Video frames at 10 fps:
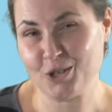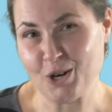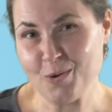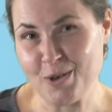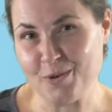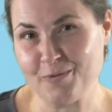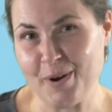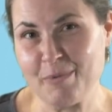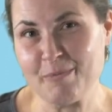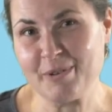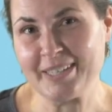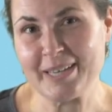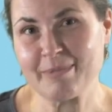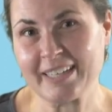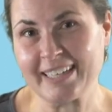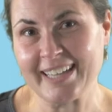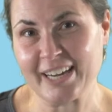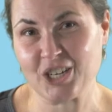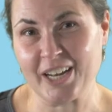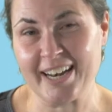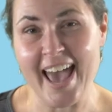show you from the museum's collection,